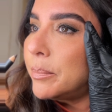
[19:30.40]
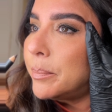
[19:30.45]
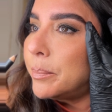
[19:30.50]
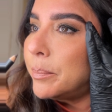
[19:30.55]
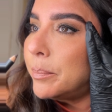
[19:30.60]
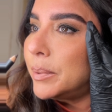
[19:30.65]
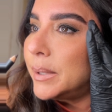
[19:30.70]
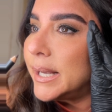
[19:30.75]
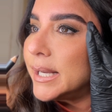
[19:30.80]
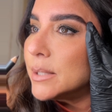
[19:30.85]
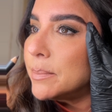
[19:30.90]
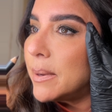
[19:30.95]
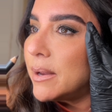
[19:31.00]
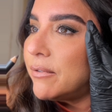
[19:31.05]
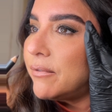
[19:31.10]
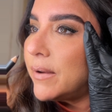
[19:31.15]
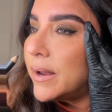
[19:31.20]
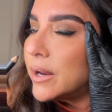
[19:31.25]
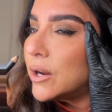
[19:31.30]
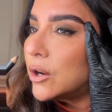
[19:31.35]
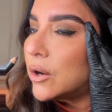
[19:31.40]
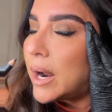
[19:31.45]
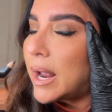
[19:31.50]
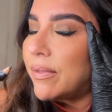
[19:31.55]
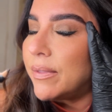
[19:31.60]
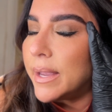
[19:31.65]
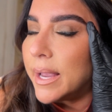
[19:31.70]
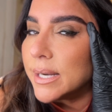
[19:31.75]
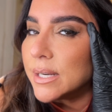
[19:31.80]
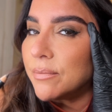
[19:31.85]
place my finger at
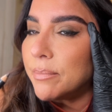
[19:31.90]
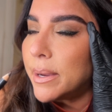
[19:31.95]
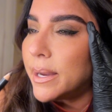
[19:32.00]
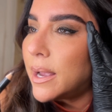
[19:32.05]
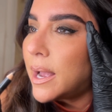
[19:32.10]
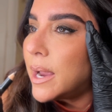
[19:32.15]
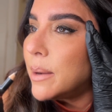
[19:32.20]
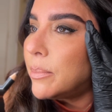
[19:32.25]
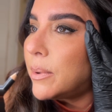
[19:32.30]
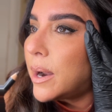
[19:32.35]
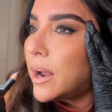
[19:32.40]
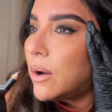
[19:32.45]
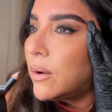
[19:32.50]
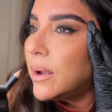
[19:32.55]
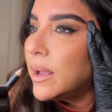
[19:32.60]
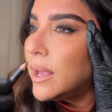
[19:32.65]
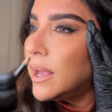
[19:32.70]
the end of my eyebrow